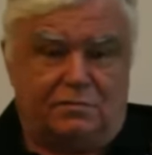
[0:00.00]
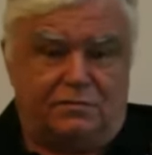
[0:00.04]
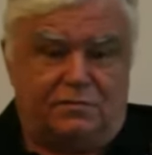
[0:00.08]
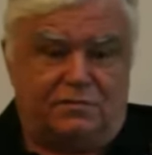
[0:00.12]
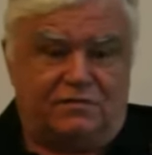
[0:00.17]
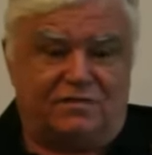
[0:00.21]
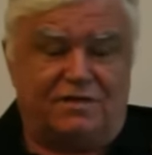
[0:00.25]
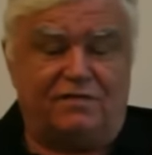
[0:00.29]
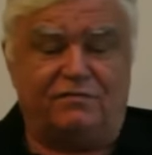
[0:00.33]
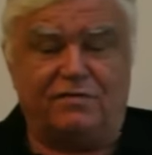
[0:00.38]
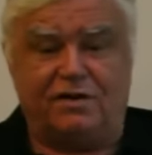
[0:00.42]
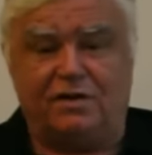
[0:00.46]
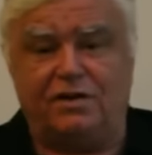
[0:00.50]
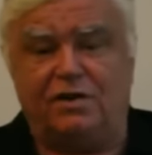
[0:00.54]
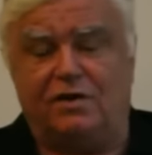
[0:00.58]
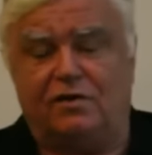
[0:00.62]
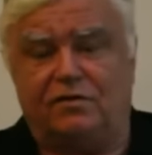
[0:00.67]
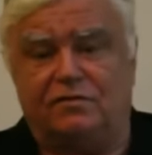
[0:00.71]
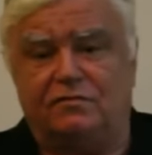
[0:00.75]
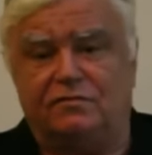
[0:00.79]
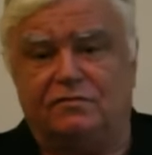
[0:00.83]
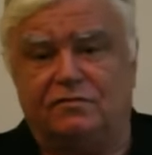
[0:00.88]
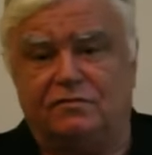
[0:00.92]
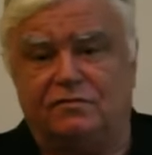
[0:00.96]
7
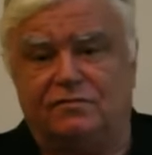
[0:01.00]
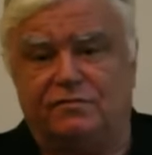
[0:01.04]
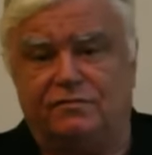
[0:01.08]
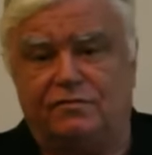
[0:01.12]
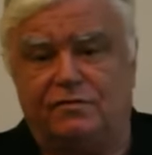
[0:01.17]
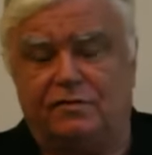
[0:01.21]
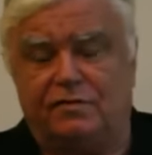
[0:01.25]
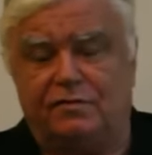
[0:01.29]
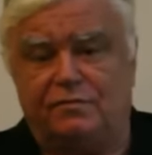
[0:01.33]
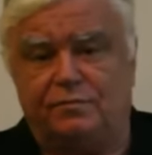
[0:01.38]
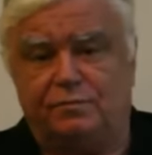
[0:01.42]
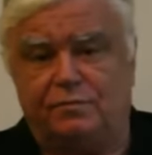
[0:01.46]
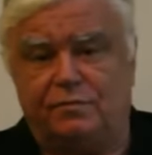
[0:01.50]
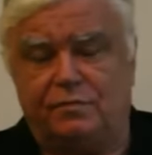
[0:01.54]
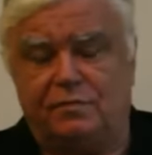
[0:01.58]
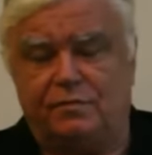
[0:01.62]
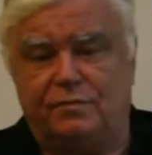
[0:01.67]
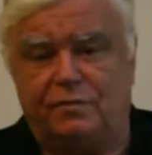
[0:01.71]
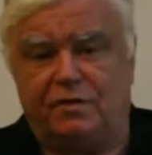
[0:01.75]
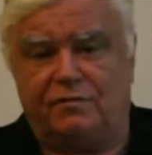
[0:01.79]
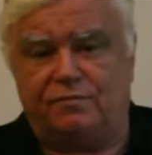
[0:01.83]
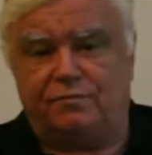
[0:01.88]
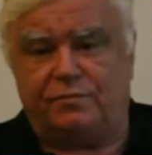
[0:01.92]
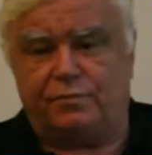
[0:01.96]
years
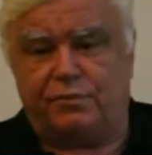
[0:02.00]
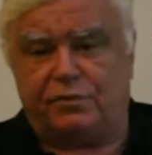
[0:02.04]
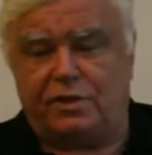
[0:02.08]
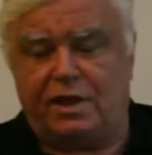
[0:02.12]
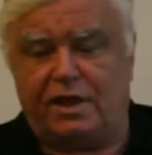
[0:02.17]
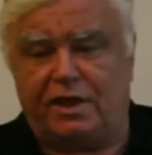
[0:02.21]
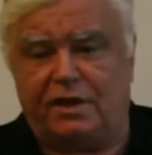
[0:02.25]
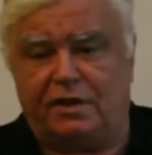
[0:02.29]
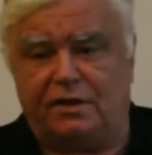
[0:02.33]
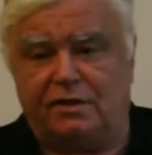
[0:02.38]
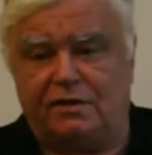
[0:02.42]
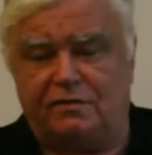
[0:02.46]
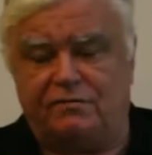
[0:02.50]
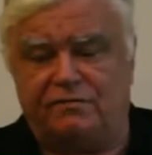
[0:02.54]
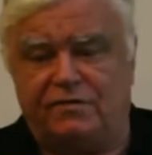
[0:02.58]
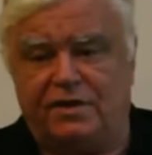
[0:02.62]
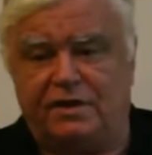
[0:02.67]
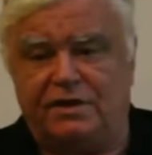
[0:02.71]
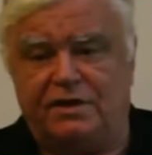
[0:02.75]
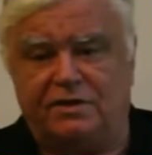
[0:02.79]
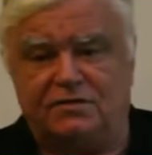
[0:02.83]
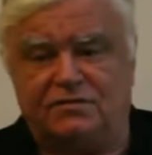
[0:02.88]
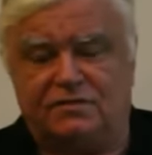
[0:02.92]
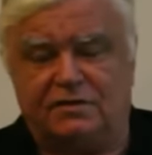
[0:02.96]
of playing and
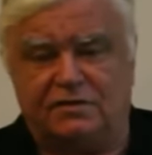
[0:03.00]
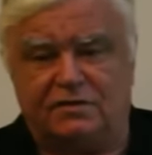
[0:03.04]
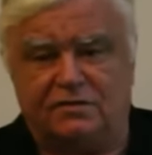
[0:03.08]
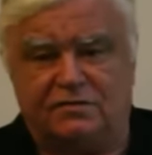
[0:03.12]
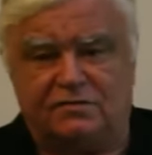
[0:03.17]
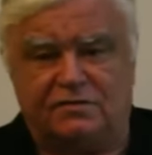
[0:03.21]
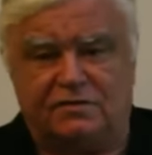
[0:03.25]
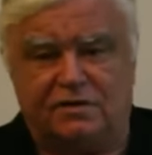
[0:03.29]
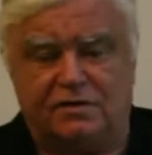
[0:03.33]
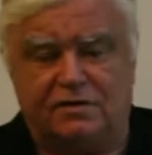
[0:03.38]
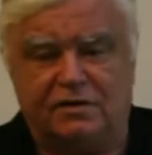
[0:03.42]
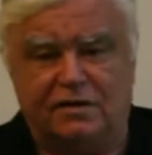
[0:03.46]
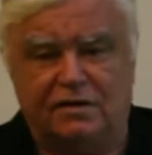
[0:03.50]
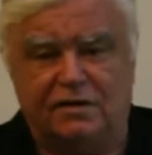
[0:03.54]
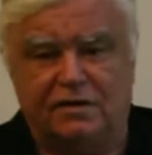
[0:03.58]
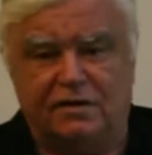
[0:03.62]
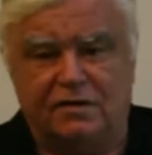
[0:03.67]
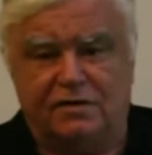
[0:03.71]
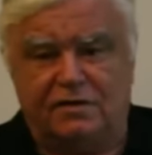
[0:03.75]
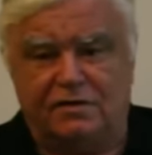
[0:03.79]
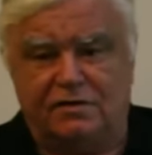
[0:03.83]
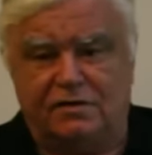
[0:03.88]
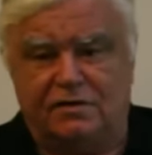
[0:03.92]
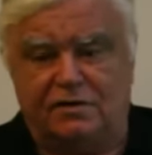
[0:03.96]
financing this thing.
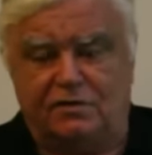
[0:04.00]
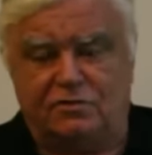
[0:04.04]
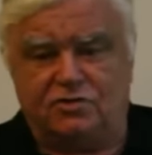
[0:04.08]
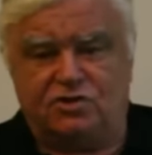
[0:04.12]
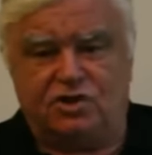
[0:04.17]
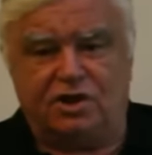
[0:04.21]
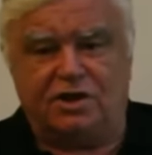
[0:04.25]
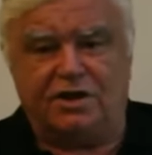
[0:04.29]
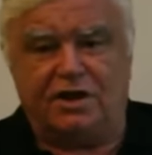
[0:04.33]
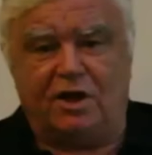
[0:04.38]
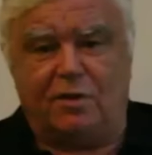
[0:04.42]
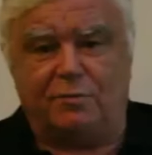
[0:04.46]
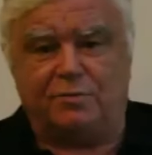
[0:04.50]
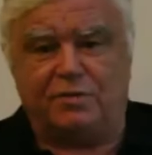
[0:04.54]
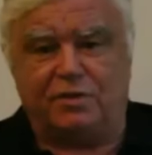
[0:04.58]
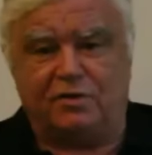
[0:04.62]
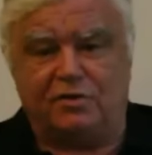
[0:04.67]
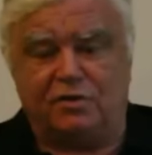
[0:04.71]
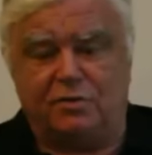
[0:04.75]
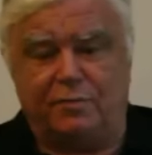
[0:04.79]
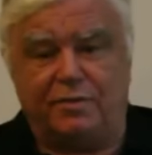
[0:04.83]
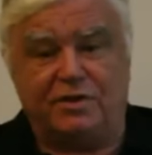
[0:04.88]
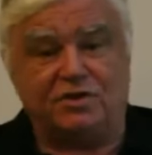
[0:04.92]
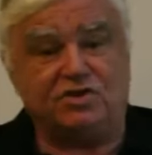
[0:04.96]
You know, Jean helped a
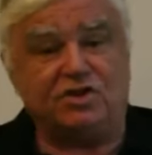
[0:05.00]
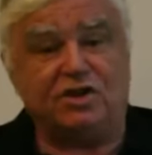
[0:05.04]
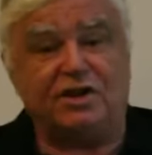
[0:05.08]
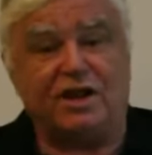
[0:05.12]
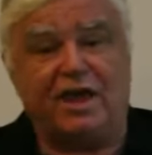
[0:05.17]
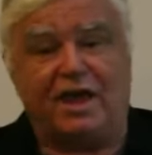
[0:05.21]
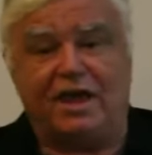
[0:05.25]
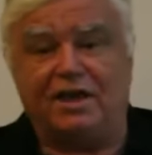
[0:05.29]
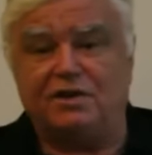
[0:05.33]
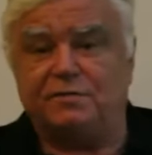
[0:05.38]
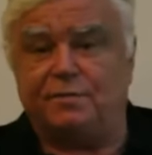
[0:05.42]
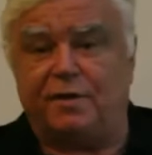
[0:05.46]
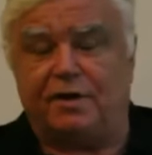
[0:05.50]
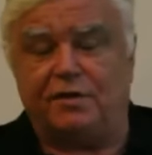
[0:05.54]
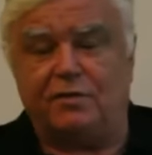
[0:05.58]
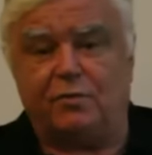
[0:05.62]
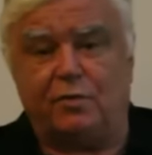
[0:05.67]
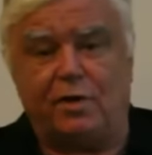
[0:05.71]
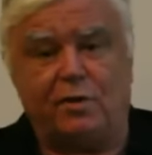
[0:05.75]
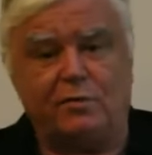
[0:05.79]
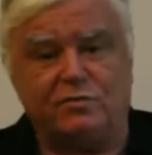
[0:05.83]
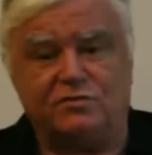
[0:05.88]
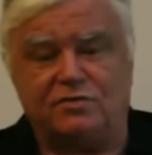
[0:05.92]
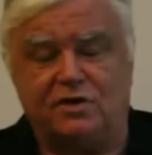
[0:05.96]
little bit. Jean Haynes, by the
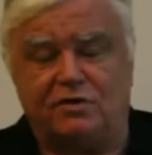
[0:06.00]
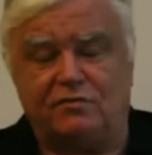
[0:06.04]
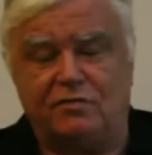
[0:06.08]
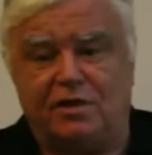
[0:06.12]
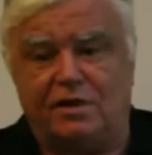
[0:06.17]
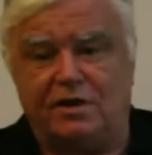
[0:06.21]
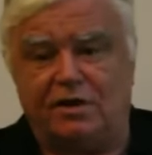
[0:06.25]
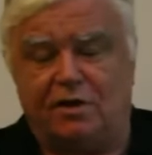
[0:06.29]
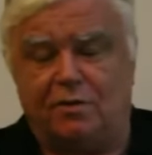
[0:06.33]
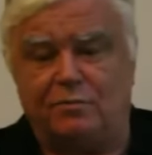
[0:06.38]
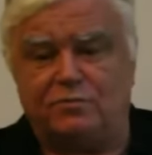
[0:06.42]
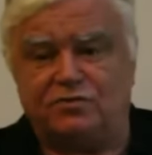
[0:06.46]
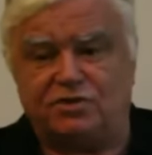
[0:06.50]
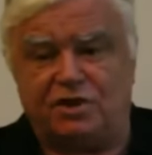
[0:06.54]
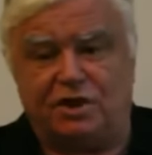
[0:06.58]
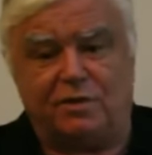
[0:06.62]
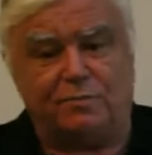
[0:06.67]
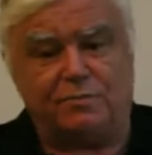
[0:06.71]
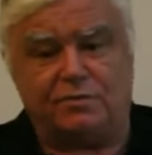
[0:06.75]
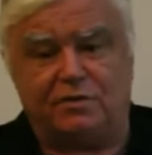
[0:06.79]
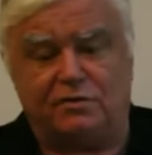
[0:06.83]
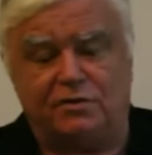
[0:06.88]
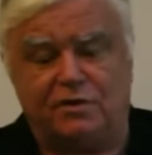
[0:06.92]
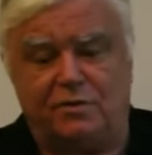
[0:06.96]
way, was a great help. She
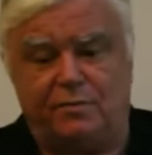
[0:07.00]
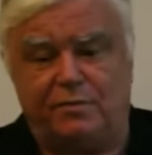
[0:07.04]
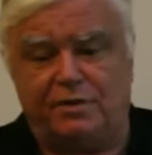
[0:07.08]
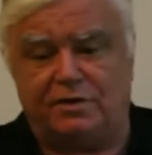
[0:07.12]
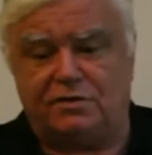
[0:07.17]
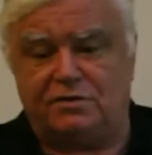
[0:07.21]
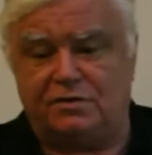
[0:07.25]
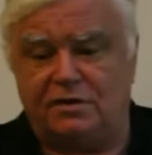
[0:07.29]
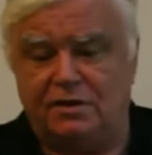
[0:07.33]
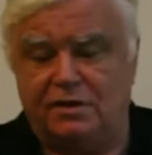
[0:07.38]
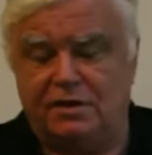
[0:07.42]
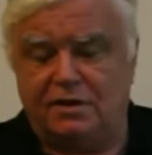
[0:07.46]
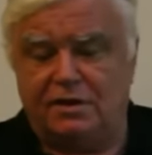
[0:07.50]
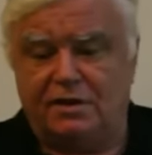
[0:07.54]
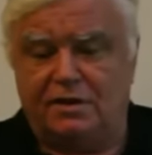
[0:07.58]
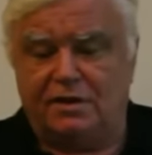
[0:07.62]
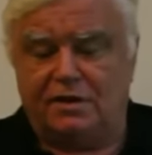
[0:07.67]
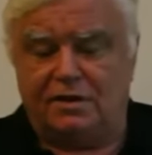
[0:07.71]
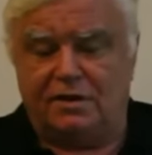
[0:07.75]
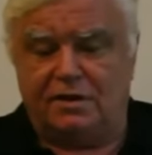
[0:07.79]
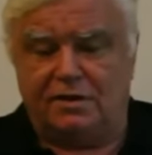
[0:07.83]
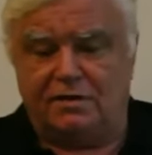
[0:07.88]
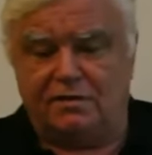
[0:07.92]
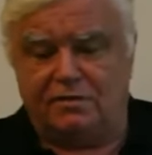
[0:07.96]
helped a little bit,
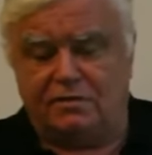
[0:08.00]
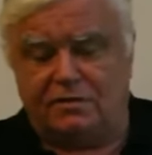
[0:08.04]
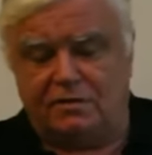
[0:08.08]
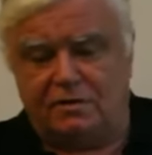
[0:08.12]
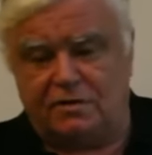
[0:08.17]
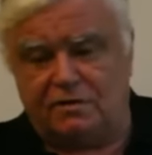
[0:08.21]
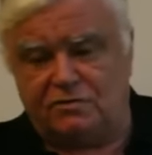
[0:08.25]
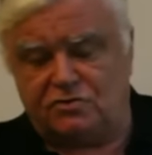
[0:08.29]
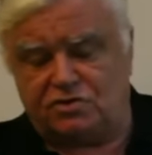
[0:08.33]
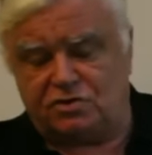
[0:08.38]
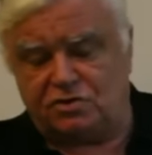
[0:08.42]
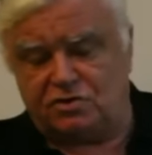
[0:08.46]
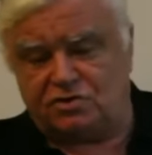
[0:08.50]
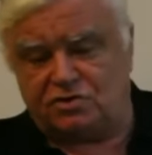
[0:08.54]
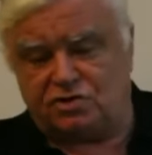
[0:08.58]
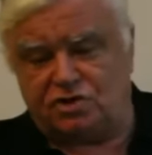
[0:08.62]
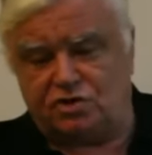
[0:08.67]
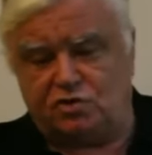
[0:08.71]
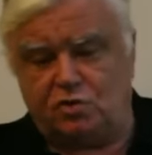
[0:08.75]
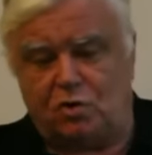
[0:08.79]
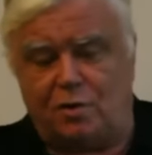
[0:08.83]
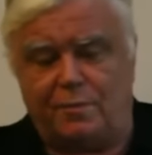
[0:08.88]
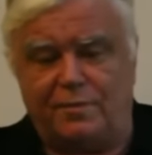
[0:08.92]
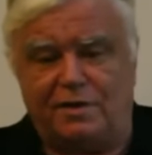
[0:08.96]
and she
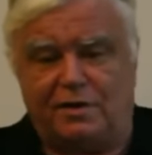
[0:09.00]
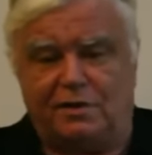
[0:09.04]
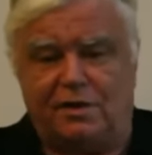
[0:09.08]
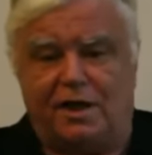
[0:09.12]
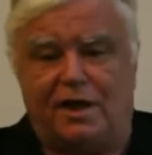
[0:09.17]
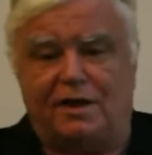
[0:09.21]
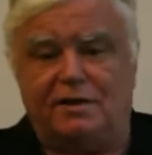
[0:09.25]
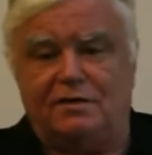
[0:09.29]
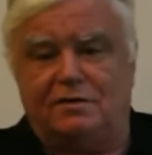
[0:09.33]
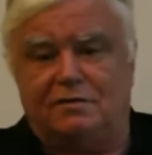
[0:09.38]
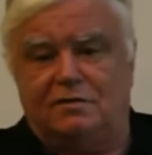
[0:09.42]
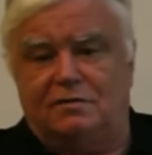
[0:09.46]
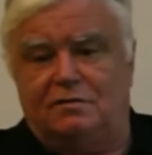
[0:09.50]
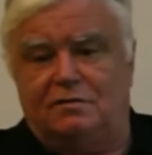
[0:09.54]
taught me a lot